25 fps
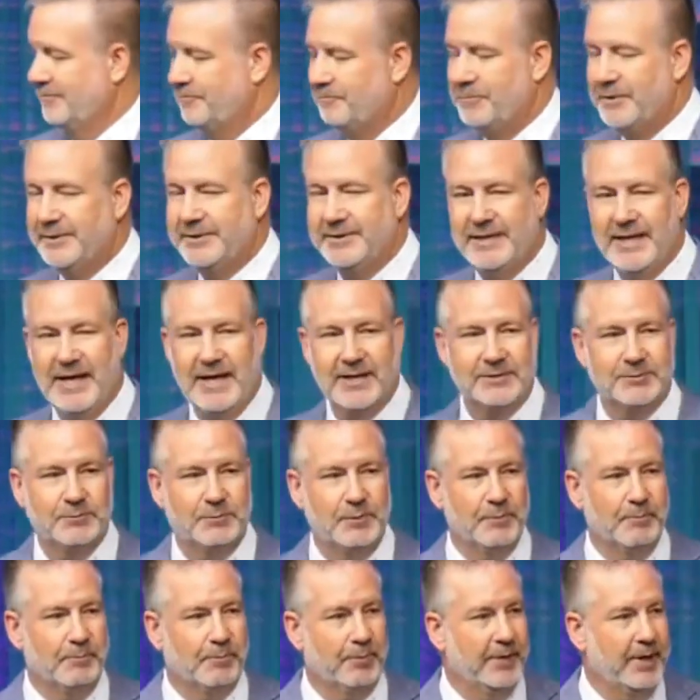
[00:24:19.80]
But that's
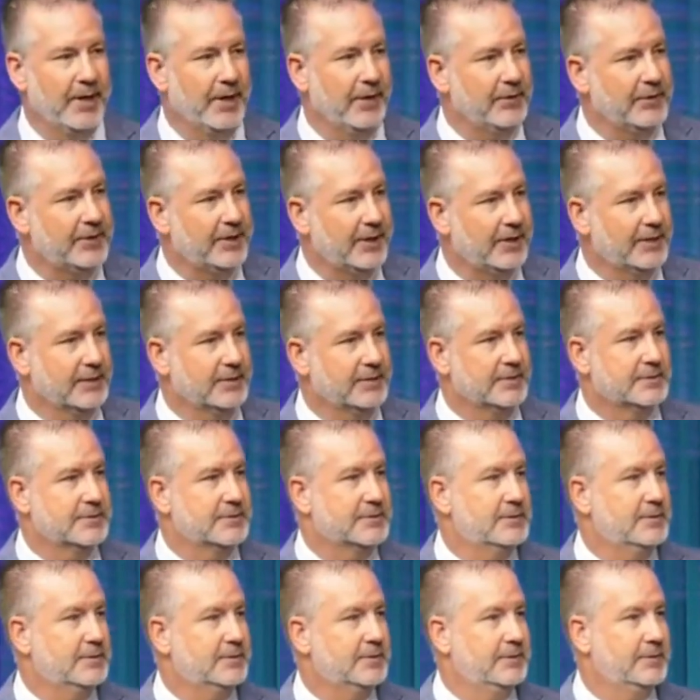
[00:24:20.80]
what prayer
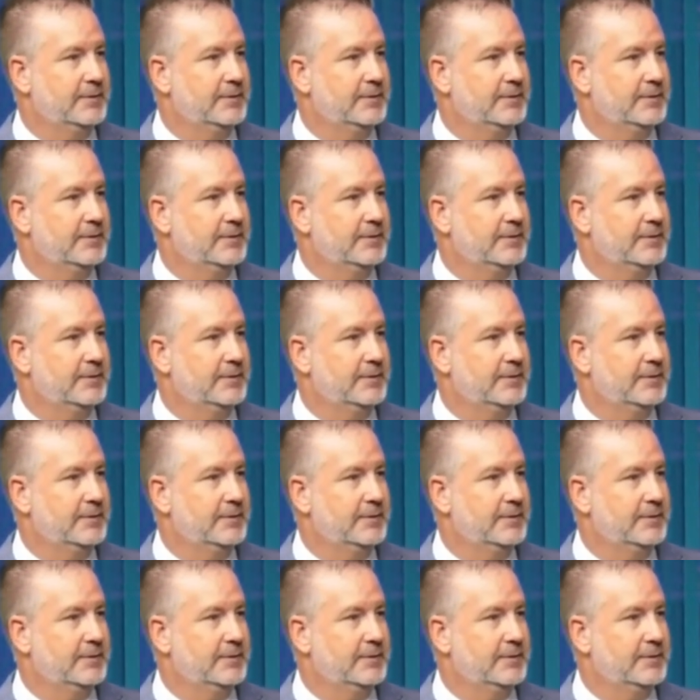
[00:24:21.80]
does.